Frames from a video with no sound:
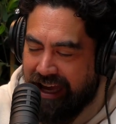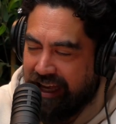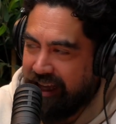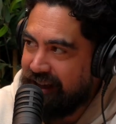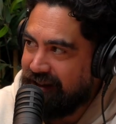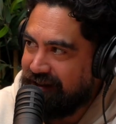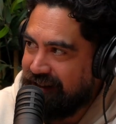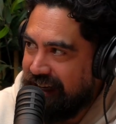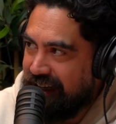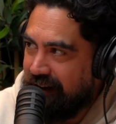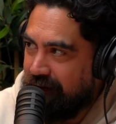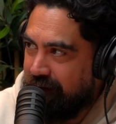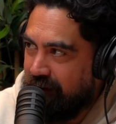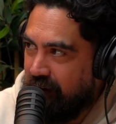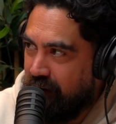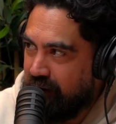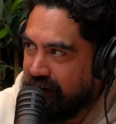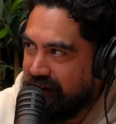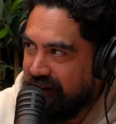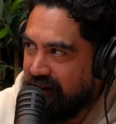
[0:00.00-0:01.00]
Alexander
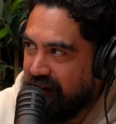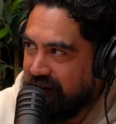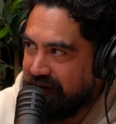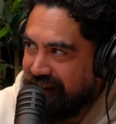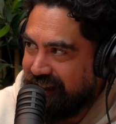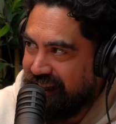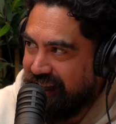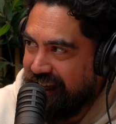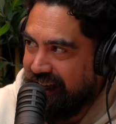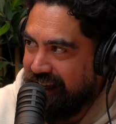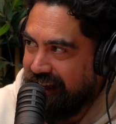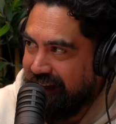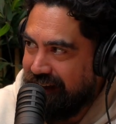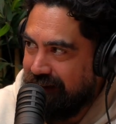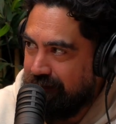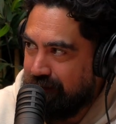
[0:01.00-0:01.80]
Volkanovski